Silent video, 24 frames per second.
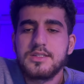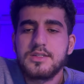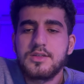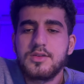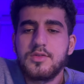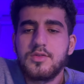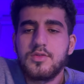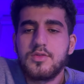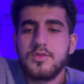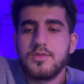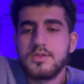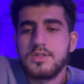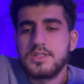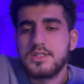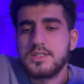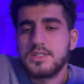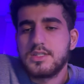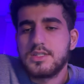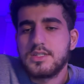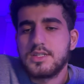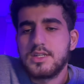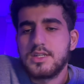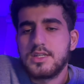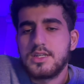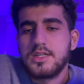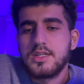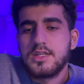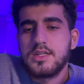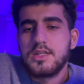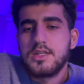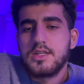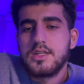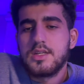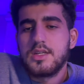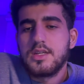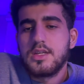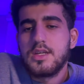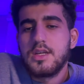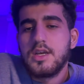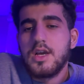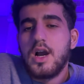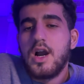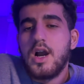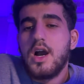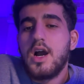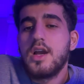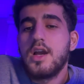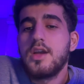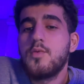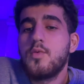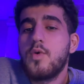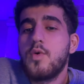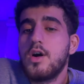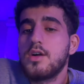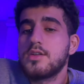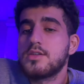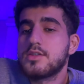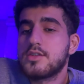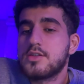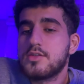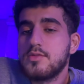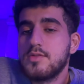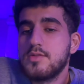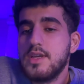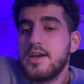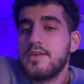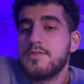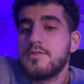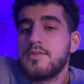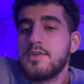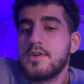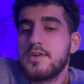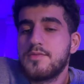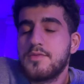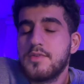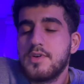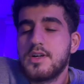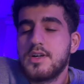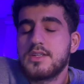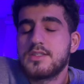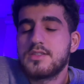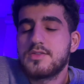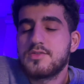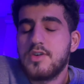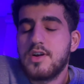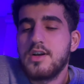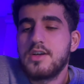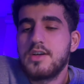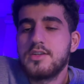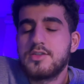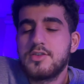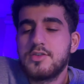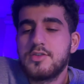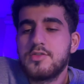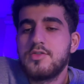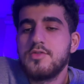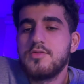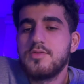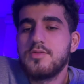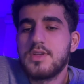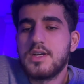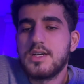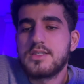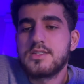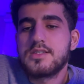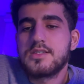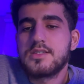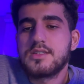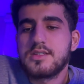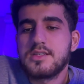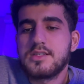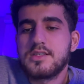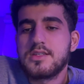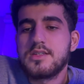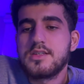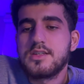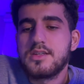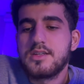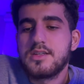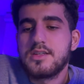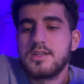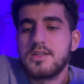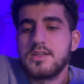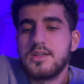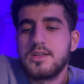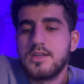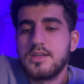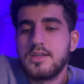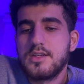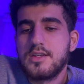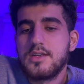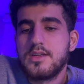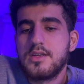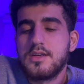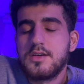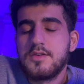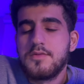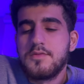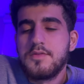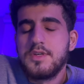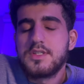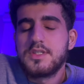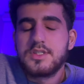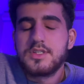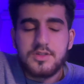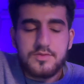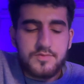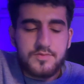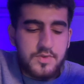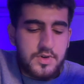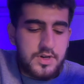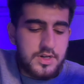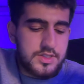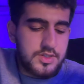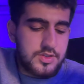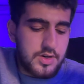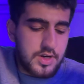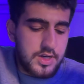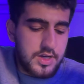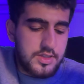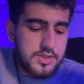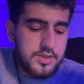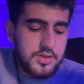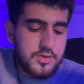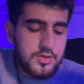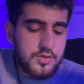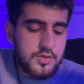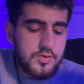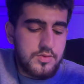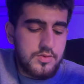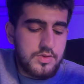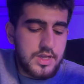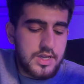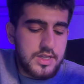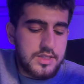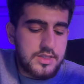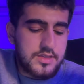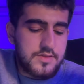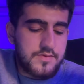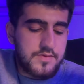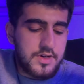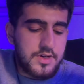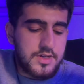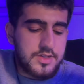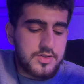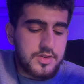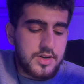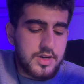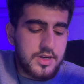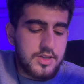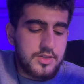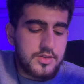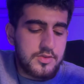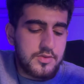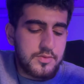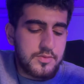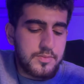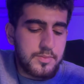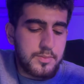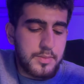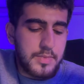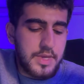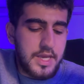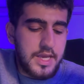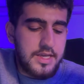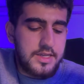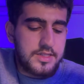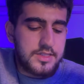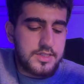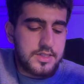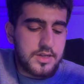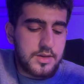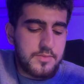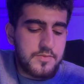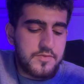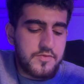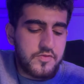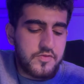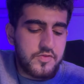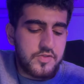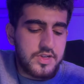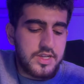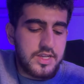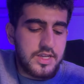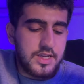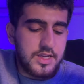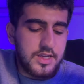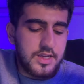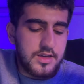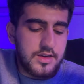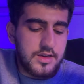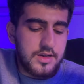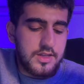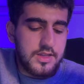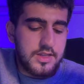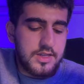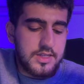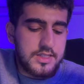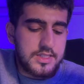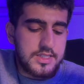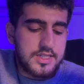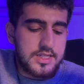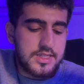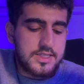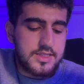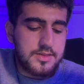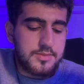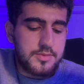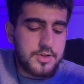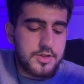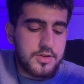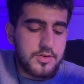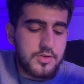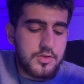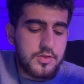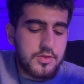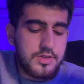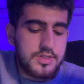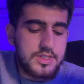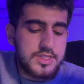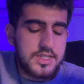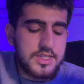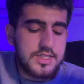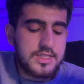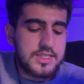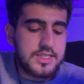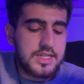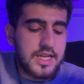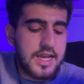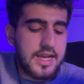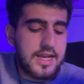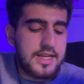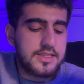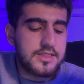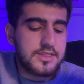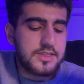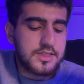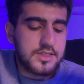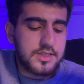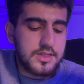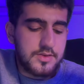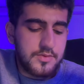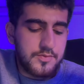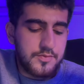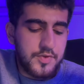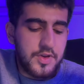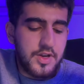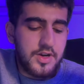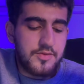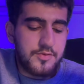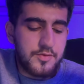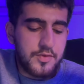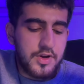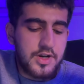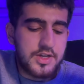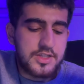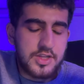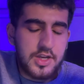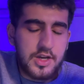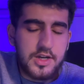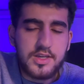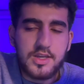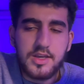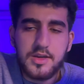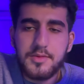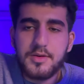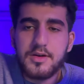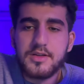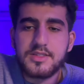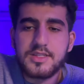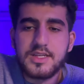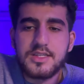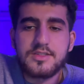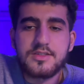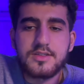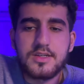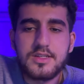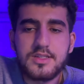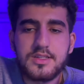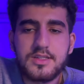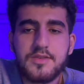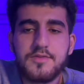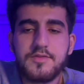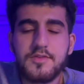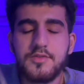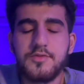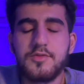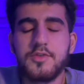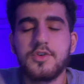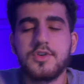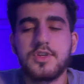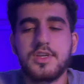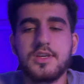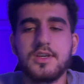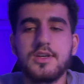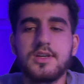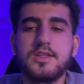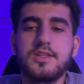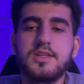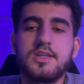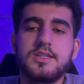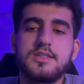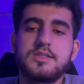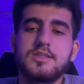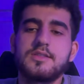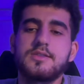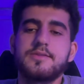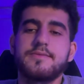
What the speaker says: course. I want to, yeah, we are trying to do that. We are trying to do that. We are trying to make some free and accessible courses, and we are talking about that right now. We're working on that.